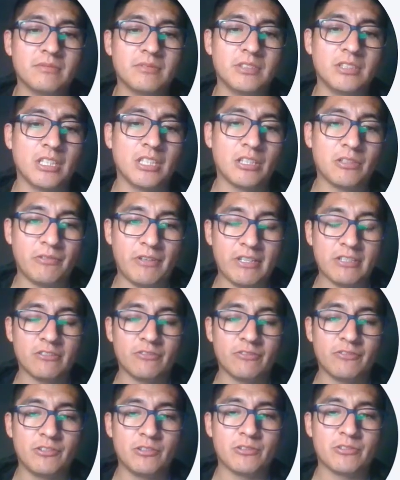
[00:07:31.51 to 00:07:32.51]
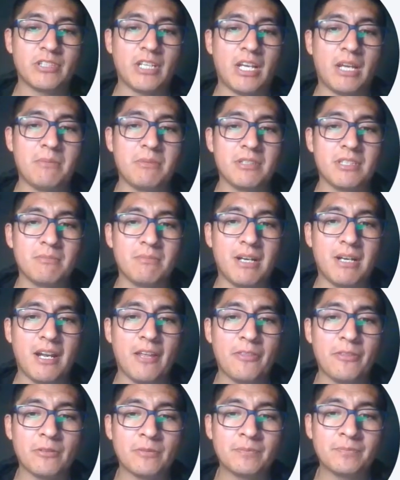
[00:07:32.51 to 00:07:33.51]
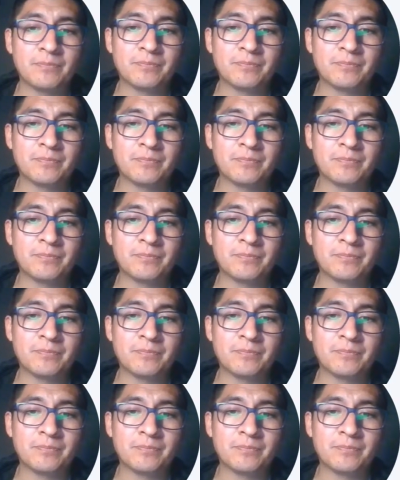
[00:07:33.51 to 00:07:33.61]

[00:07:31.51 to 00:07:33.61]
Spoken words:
decrease of your time in the marathon.